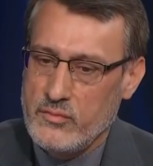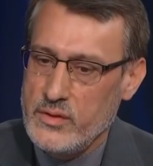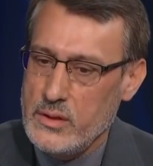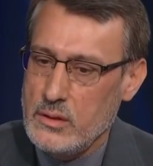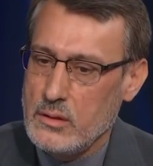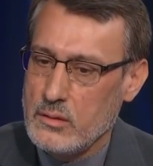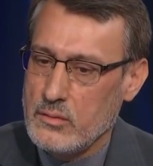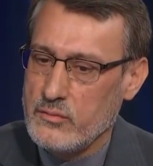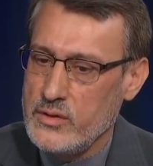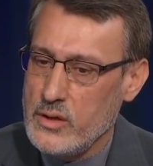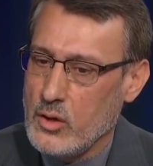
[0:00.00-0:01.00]
We,
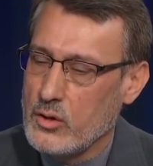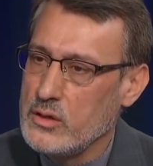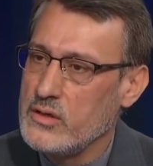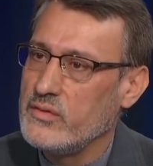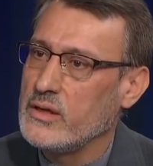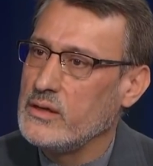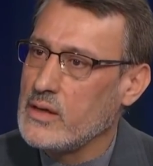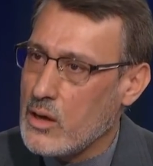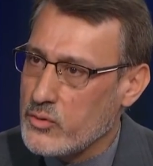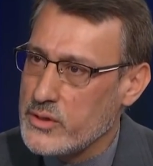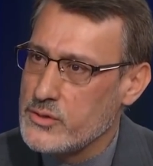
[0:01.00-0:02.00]
we are living in
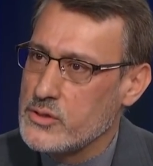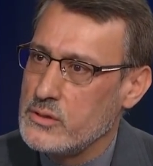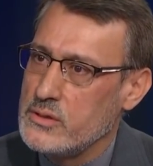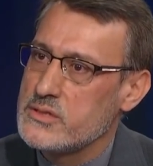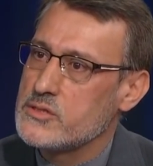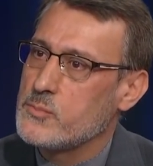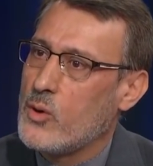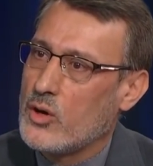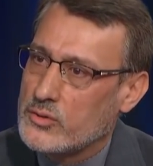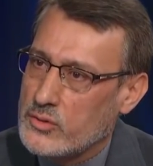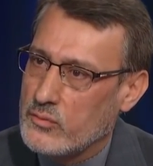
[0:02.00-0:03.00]
our region. This is
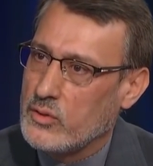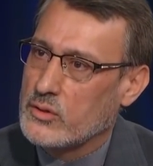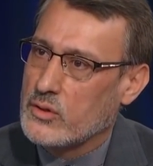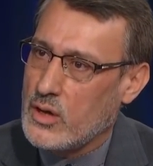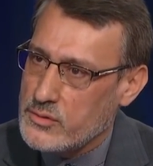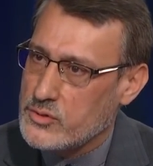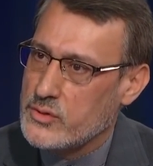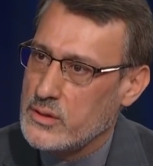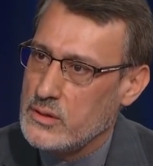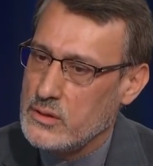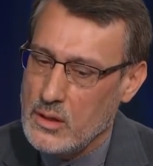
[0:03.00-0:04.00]
part of our
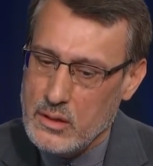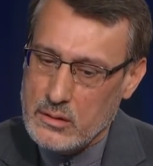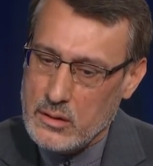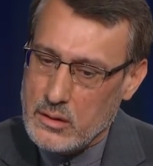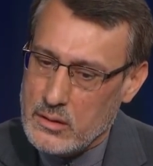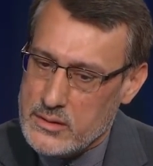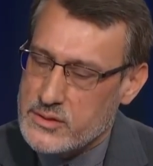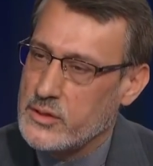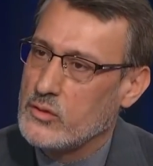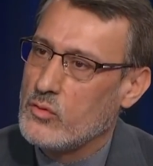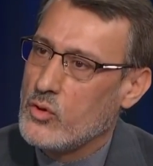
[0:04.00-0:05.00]
country, the
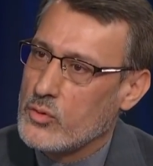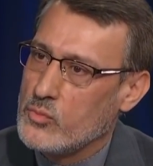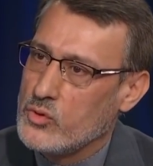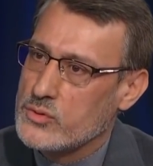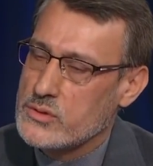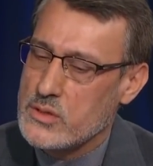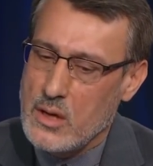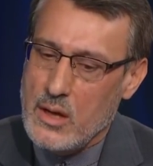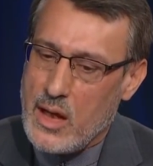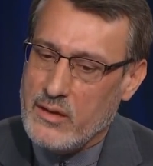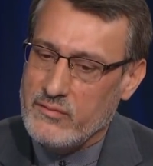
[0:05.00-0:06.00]
Strait of Hormuz,
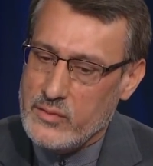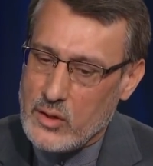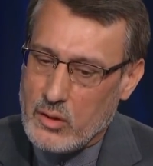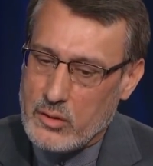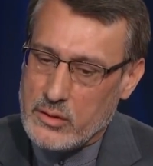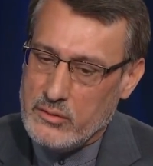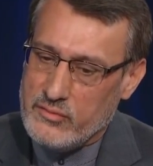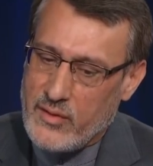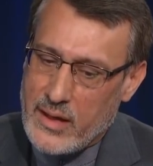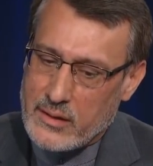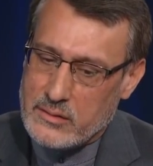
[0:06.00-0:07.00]
and we are, in
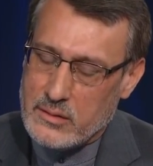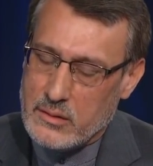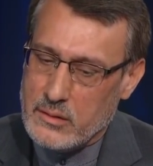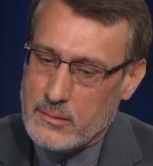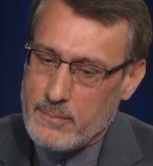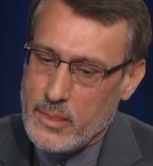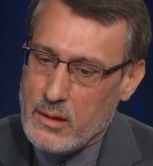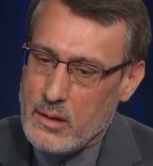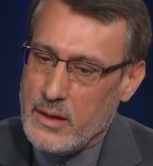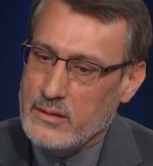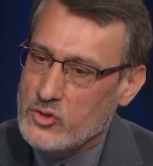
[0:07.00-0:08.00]
fact, uh,
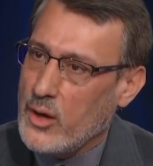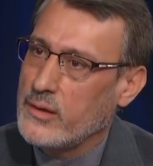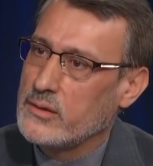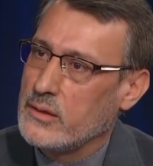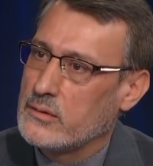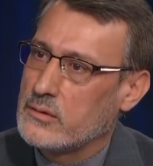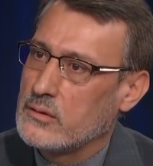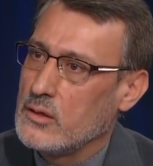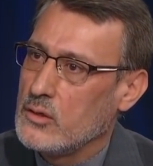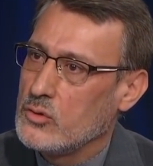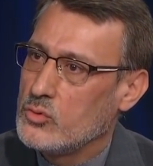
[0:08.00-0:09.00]
entitled
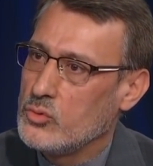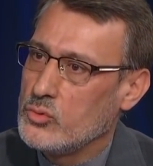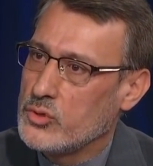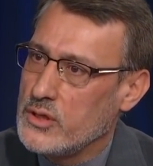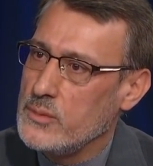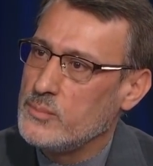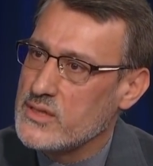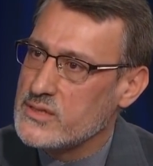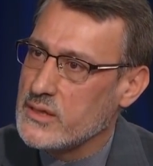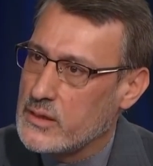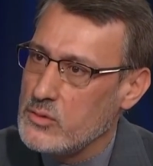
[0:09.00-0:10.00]
to keep the
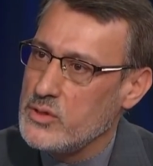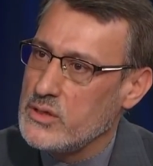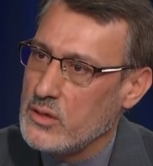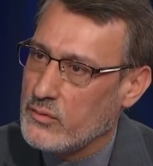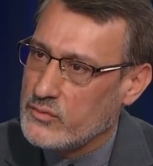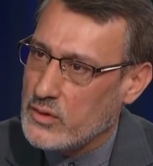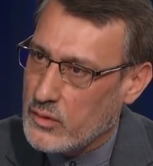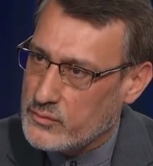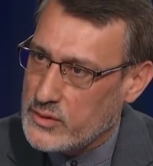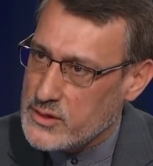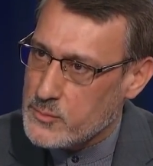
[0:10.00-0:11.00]
security of,
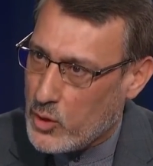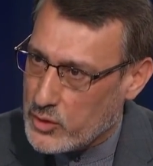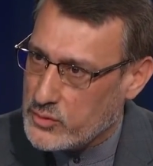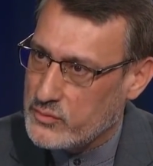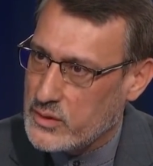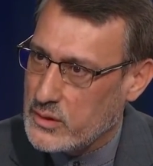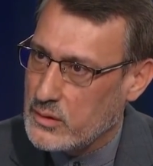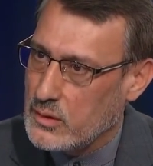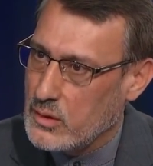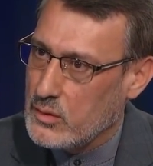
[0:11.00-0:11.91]
of this part of the,